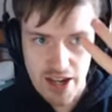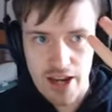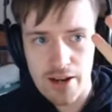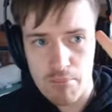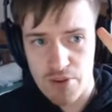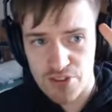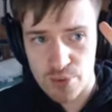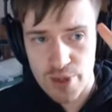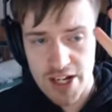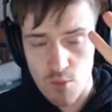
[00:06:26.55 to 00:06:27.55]
And number
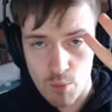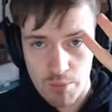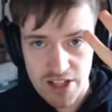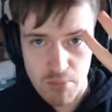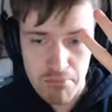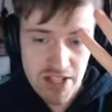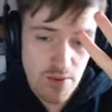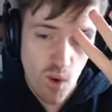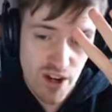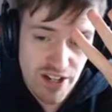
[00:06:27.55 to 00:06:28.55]
three will be the mini
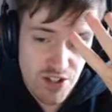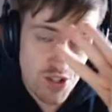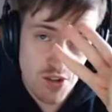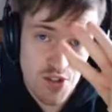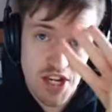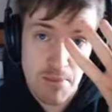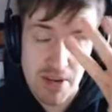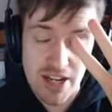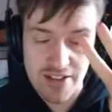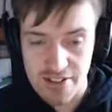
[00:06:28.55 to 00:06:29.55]
whiner. So take your
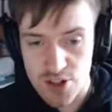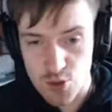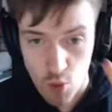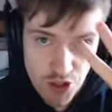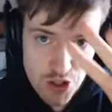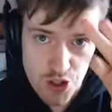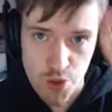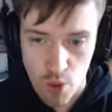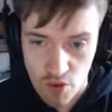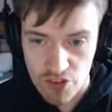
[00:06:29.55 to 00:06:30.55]
pick, guys. One,
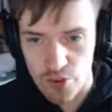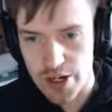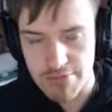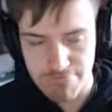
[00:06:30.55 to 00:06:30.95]
two, or three.